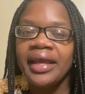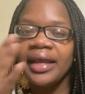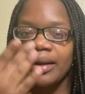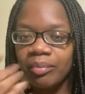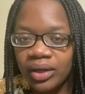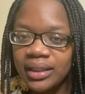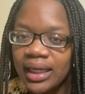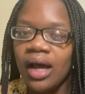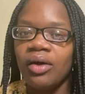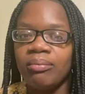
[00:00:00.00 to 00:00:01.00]
can bring
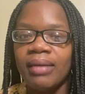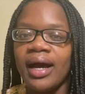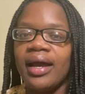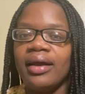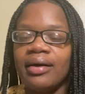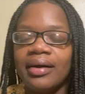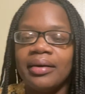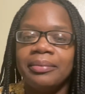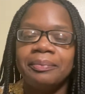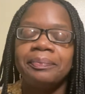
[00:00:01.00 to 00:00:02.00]
down my
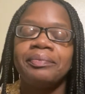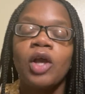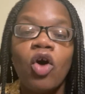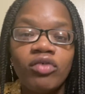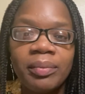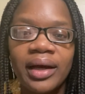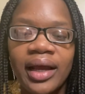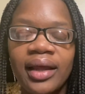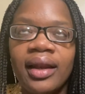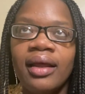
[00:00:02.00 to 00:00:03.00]
um, overbite?